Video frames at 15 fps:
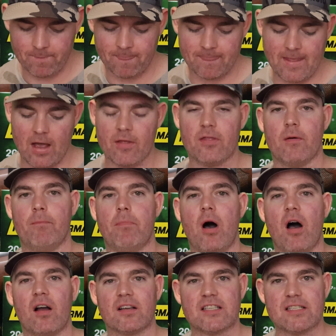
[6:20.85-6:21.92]
Now the
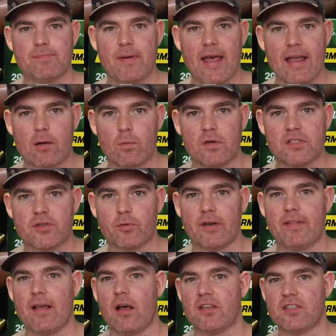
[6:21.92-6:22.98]
box spec was
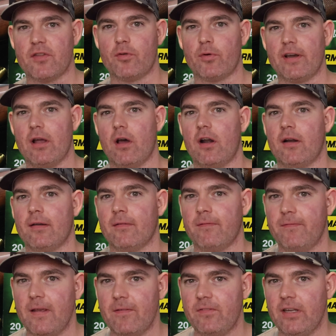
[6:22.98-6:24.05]

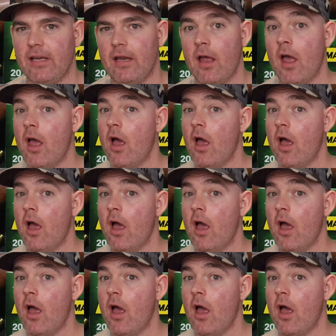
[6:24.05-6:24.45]
3,350.